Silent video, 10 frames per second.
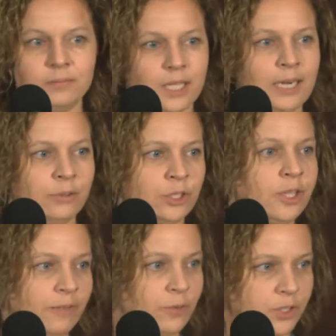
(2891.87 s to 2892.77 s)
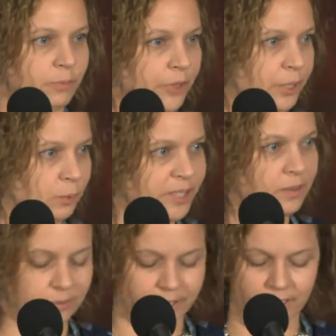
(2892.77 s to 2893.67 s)
and I was looking for some real
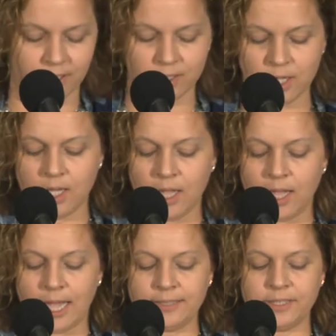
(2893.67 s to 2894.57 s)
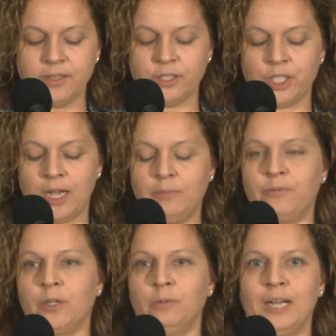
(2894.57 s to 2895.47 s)
wisdom here, I did the job
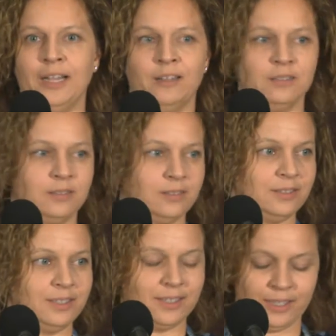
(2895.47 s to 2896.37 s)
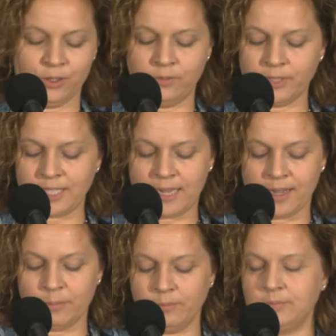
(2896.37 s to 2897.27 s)
for a while, and over
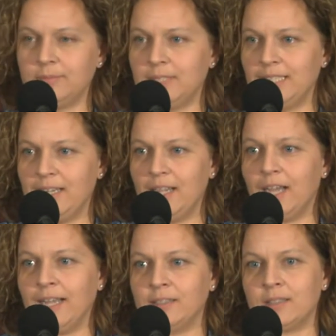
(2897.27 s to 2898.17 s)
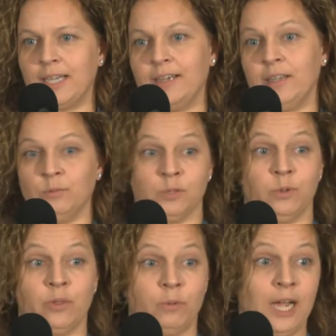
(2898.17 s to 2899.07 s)
time, I decided it was
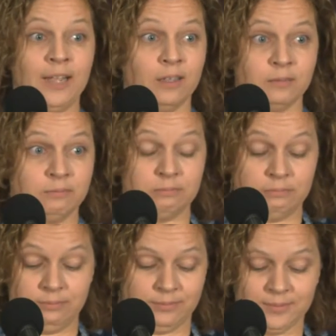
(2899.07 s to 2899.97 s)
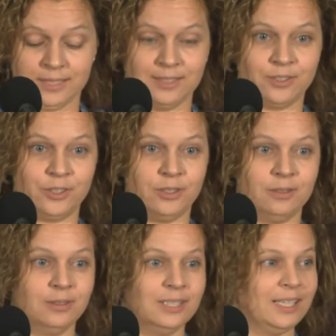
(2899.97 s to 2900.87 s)
worthwhile.
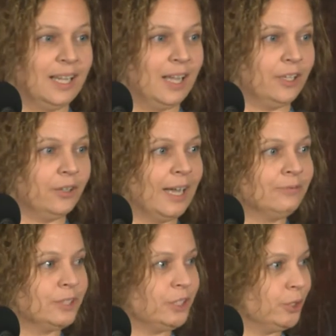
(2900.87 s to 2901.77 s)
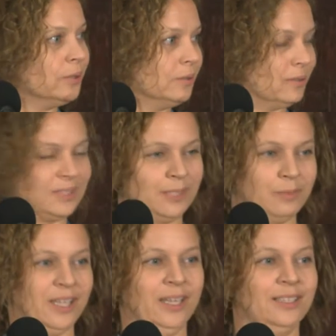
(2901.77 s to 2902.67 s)
So you have to do
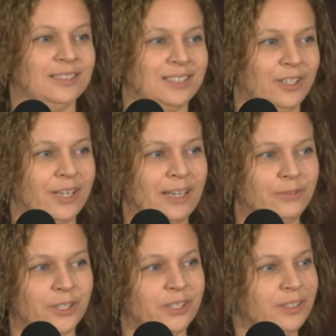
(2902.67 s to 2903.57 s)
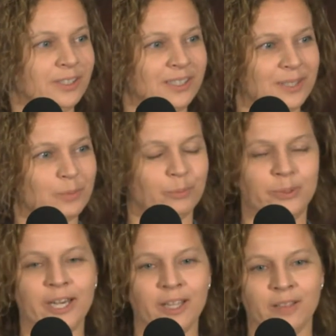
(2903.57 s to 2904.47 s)
something. You have to
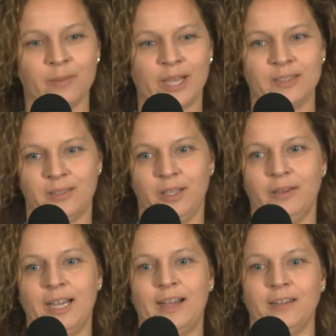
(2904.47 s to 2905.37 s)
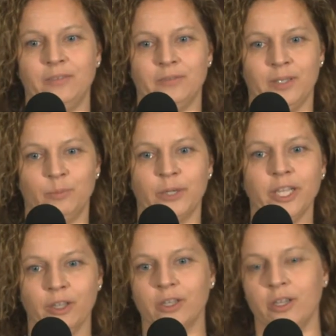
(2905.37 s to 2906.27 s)
bring the best that you have, and
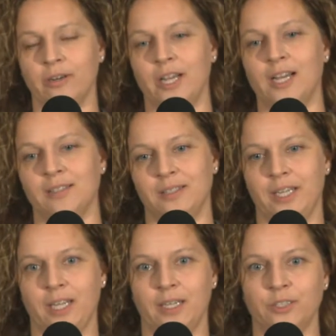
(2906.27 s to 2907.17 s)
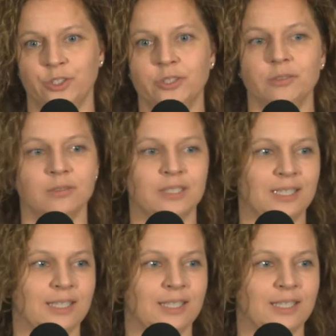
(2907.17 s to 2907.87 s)
bring your curiosity, and do.